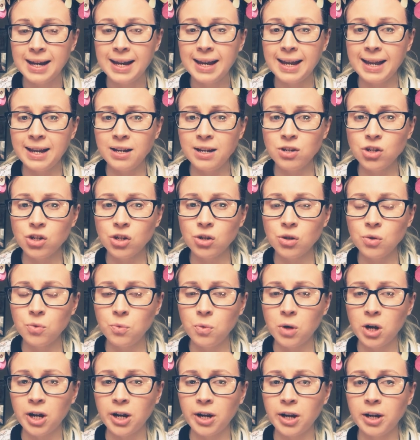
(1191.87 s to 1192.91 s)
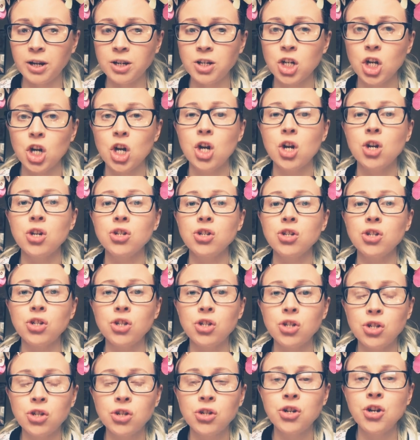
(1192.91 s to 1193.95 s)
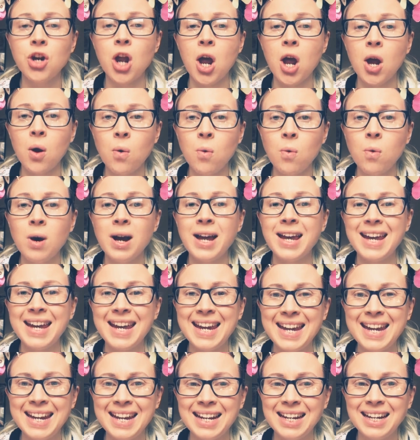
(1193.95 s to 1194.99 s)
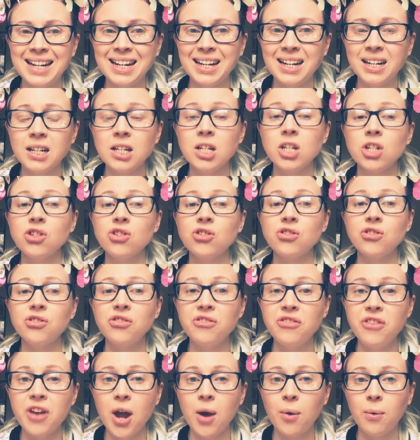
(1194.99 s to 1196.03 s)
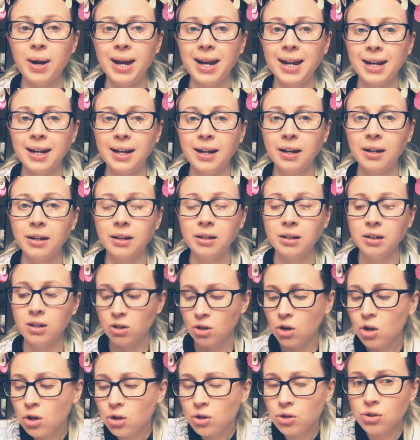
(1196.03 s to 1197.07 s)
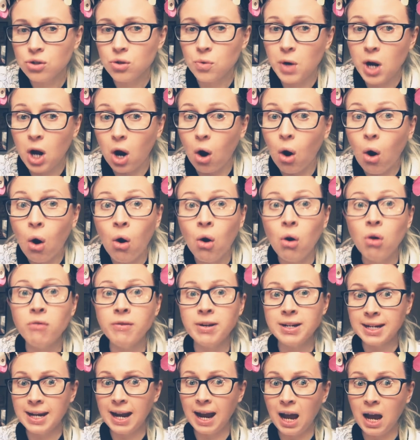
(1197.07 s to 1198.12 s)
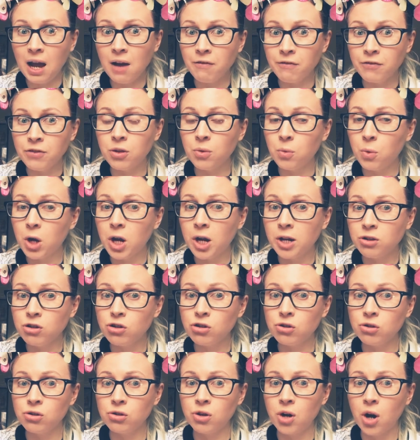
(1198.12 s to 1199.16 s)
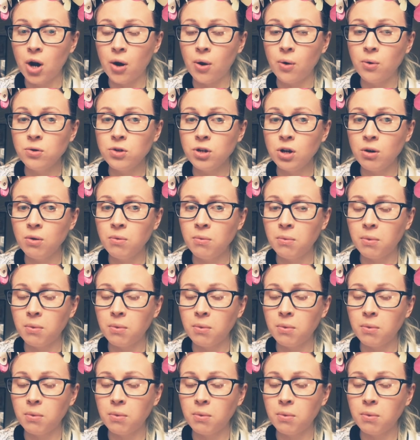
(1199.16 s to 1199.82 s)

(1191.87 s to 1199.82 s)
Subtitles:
into the word snowing, snowing. So we already have the word snow, don't